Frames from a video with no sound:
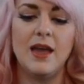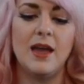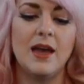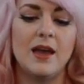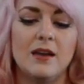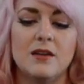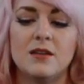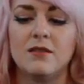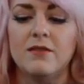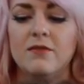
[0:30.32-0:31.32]
And
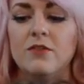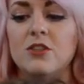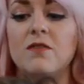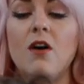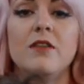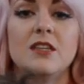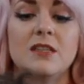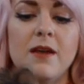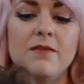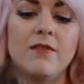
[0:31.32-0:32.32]
first of all, this
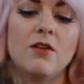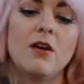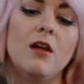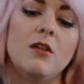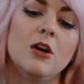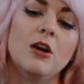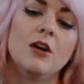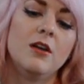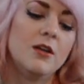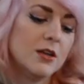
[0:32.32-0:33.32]
is my favorite color,
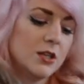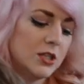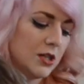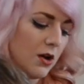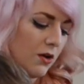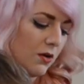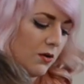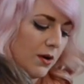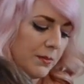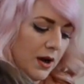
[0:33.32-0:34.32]

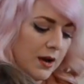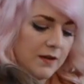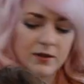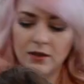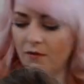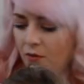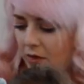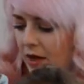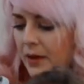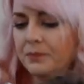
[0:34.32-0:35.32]
so I'm kind of in love
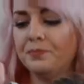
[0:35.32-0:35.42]
with it.